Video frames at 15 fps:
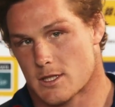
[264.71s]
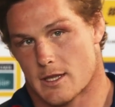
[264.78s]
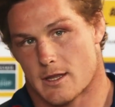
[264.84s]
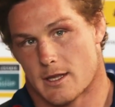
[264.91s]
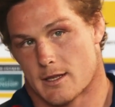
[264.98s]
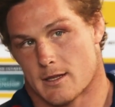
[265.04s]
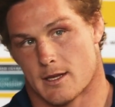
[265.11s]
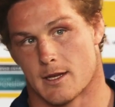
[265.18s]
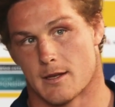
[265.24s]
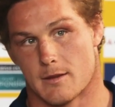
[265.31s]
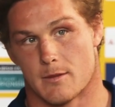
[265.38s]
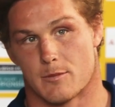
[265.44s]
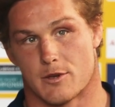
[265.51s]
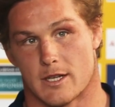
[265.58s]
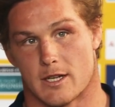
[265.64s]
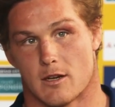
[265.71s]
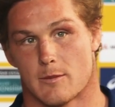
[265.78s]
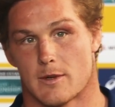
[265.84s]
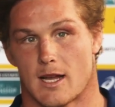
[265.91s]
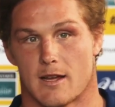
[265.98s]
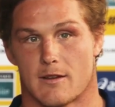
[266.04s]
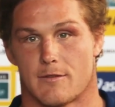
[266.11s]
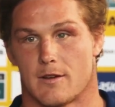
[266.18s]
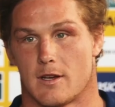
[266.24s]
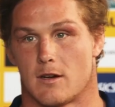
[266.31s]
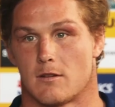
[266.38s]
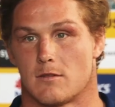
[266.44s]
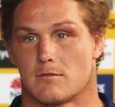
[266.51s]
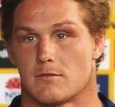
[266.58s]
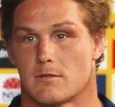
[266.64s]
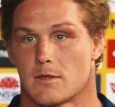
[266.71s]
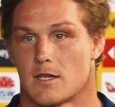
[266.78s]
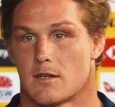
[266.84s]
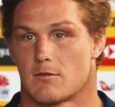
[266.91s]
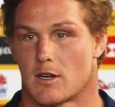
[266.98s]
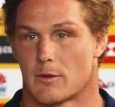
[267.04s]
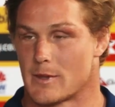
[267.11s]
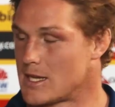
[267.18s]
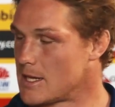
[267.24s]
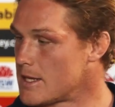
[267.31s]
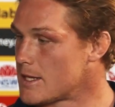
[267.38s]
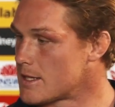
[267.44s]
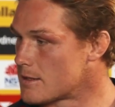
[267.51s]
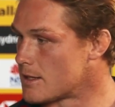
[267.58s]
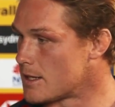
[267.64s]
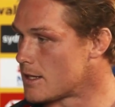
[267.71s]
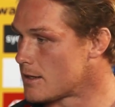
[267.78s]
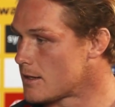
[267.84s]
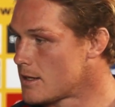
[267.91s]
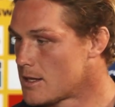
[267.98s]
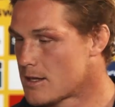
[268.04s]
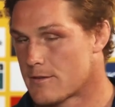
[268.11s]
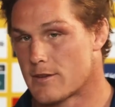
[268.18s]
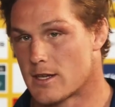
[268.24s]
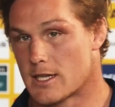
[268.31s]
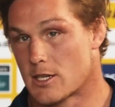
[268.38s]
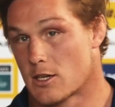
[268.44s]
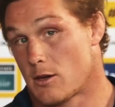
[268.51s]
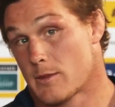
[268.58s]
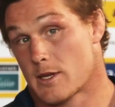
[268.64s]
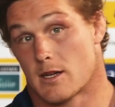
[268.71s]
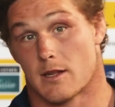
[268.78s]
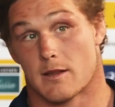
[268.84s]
I think they're pretty common. AFL, rugby league, they're fairly common.